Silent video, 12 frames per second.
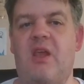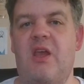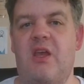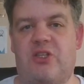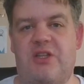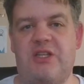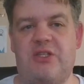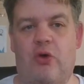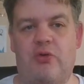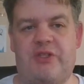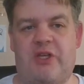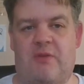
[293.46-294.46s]
So this
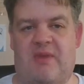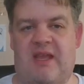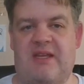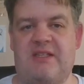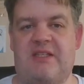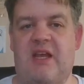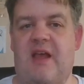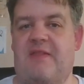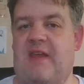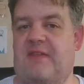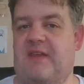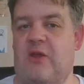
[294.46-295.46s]
also means
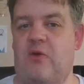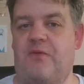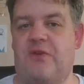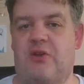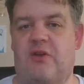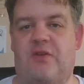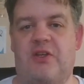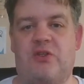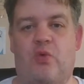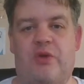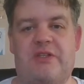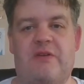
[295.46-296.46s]
that the Kelvin universe
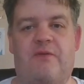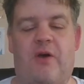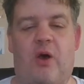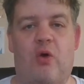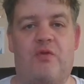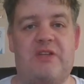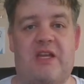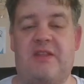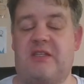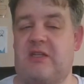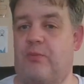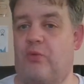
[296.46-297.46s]
was involved in the
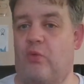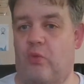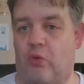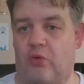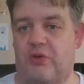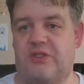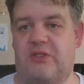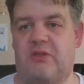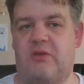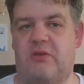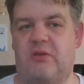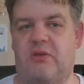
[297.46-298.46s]
temporal wars,
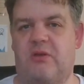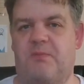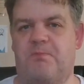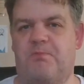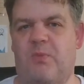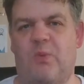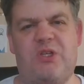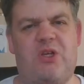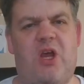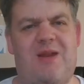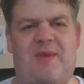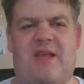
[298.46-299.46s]
which
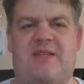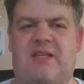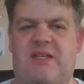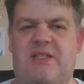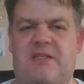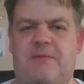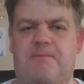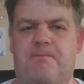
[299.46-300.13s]
kind of makes sense.